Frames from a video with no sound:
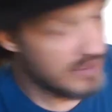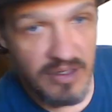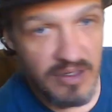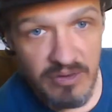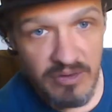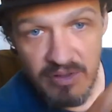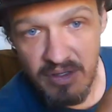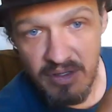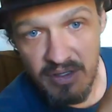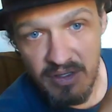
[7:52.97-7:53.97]
You know,
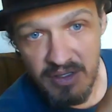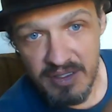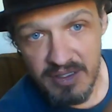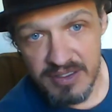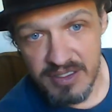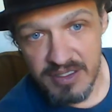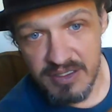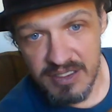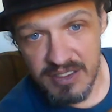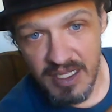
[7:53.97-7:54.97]
this
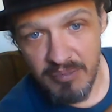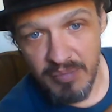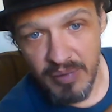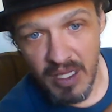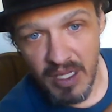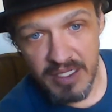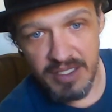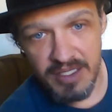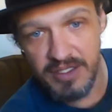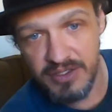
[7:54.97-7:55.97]
is a
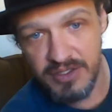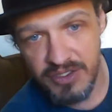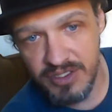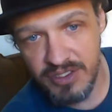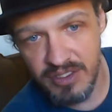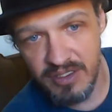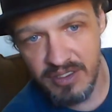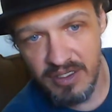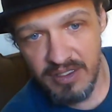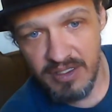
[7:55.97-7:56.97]
blockage.
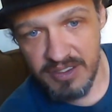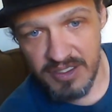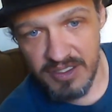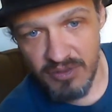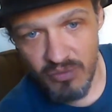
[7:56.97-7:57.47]
This is a